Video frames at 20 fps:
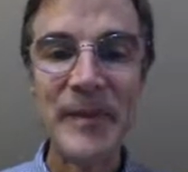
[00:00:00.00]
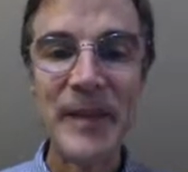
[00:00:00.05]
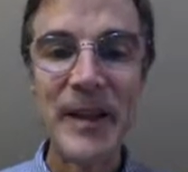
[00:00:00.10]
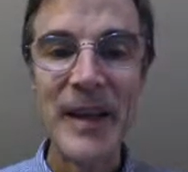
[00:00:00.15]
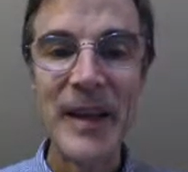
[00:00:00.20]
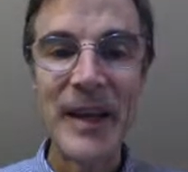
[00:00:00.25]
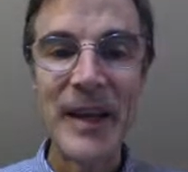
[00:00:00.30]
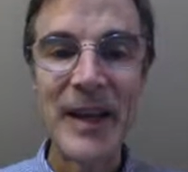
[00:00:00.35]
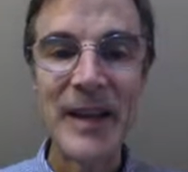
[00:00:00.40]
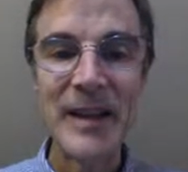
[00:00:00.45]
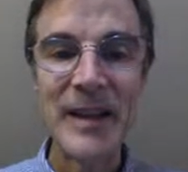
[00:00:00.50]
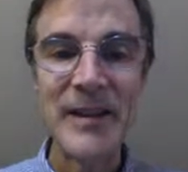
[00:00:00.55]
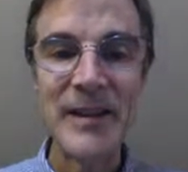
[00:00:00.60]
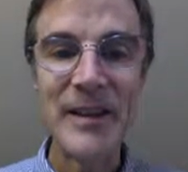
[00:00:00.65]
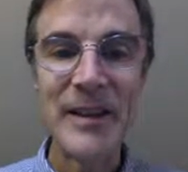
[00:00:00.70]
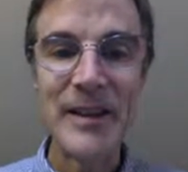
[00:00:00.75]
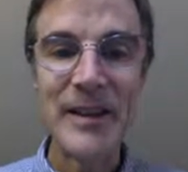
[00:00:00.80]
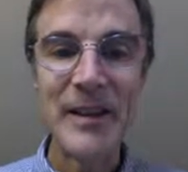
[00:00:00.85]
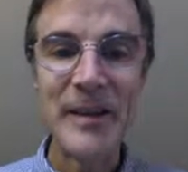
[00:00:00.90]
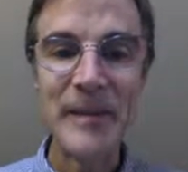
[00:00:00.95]
And
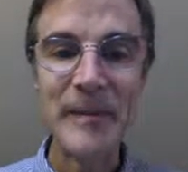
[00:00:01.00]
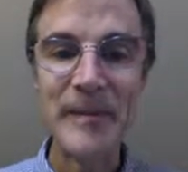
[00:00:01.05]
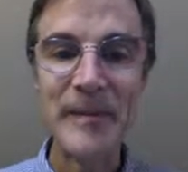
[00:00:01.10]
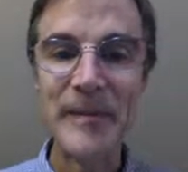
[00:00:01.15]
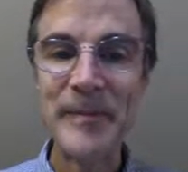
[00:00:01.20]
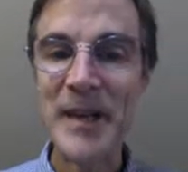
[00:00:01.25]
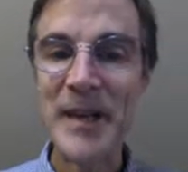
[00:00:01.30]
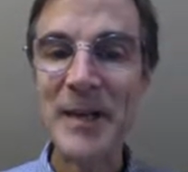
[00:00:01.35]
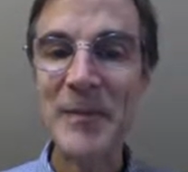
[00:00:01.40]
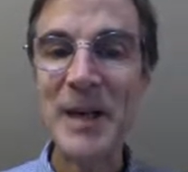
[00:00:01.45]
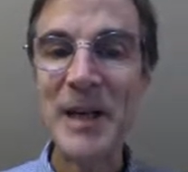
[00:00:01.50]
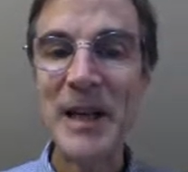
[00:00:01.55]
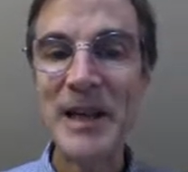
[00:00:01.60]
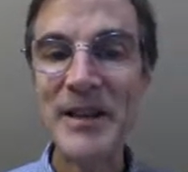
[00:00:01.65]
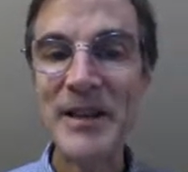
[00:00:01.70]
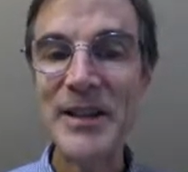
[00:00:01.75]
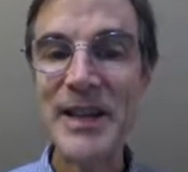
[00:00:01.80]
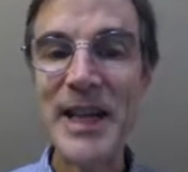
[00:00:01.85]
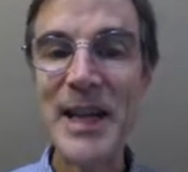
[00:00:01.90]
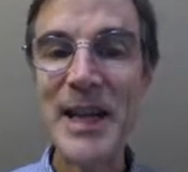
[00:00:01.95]
uh, in my
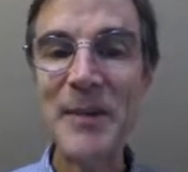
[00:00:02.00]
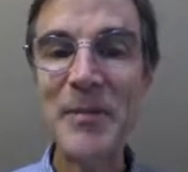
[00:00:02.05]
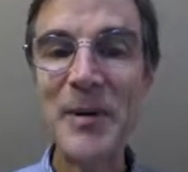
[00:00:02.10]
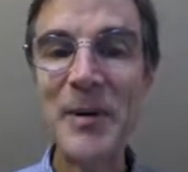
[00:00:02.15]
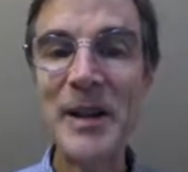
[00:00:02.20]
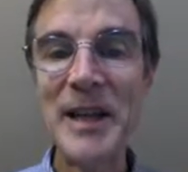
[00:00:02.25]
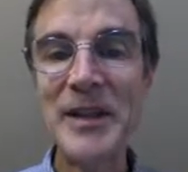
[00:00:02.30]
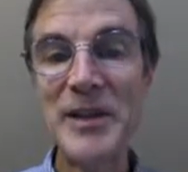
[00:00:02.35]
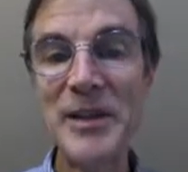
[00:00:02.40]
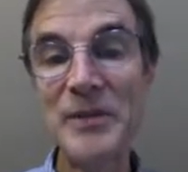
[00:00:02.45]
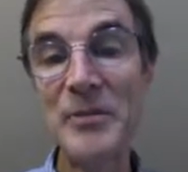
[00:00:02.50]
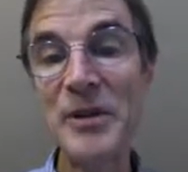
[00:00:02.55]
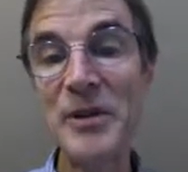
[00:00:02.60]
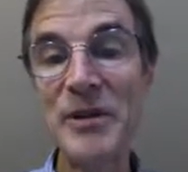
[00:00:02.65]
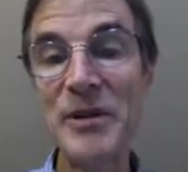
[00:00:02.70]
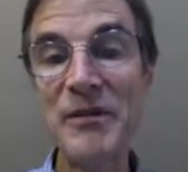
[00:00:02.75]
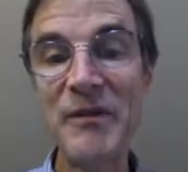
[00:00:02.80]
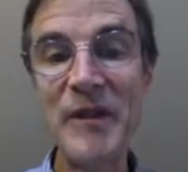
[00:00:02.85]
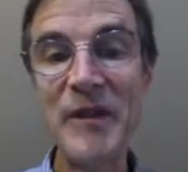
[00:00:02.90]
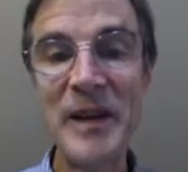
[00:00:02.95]
example, I just put
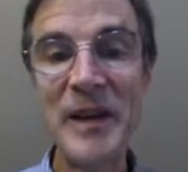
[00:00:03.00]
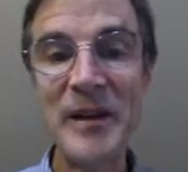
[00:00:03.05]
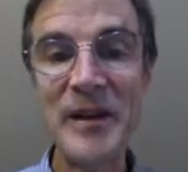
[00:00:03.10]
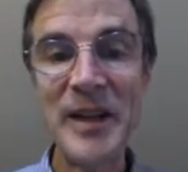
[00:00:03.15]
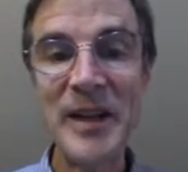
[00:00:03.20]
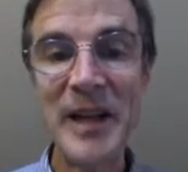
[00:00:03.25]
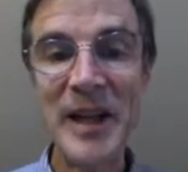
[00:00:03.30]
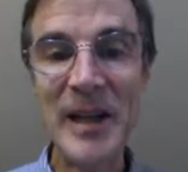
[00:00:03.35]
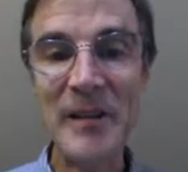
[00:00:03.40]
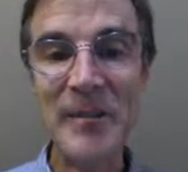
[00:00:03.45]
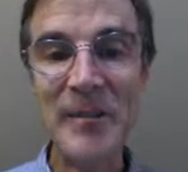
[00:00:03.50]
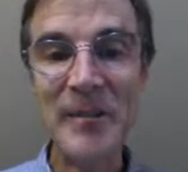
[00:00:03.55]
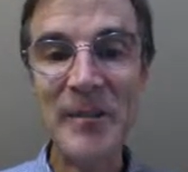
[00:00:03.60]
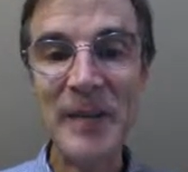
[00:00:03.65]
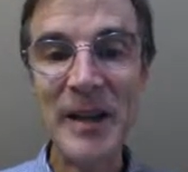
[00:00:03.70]
the file name.